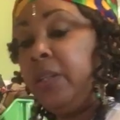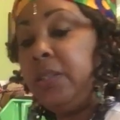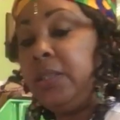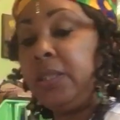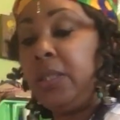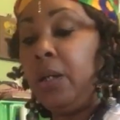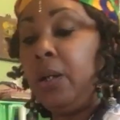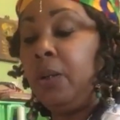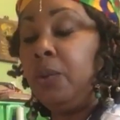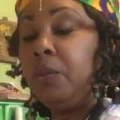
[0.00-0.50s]

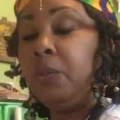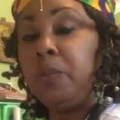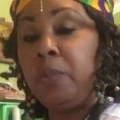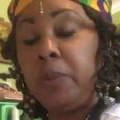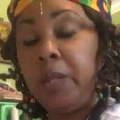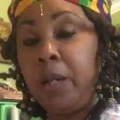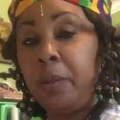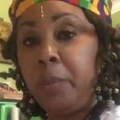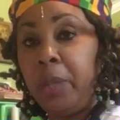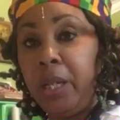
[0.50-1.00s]
So
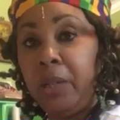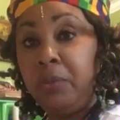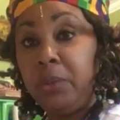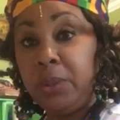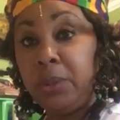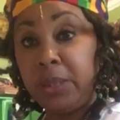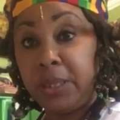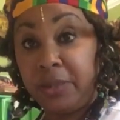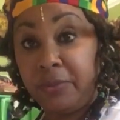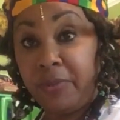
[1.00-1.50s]
I'm able to
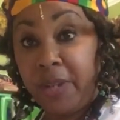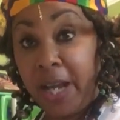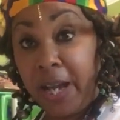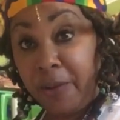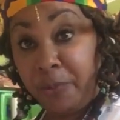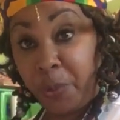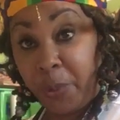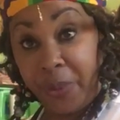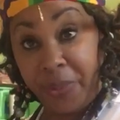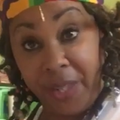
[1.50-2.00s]
survive
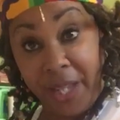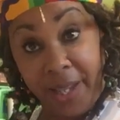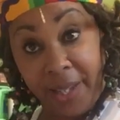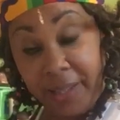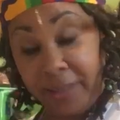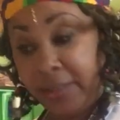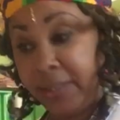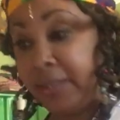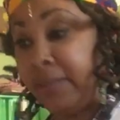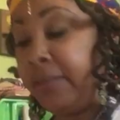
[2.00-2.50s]
with
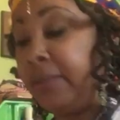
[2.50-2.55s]
that.